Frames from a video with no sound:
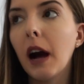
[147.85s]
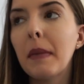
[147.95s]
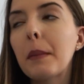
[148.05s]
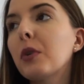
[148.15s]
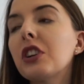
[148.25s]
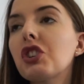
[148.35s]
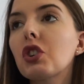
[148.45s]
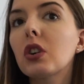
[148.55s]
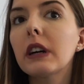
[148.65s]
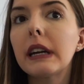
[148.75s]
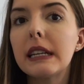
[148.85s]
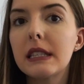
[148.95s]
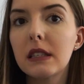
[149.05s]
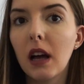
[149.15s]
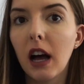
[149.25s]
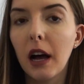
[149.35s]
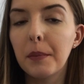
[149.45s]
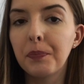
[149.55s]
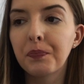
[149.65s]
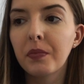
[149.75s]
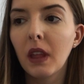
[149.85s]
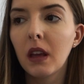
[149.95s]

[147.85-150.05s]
Um, I'm pretty sure it's um,